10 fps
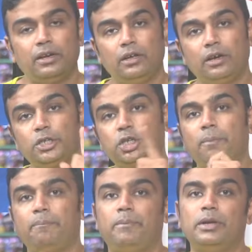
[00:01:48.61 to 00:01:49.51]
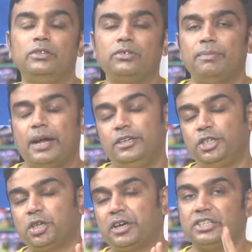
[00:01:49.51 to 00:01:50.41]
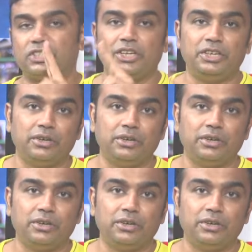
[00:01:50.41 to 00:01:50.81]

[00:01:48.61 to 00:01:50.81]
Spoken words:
Rishabh Pant and Shreyas Iyer.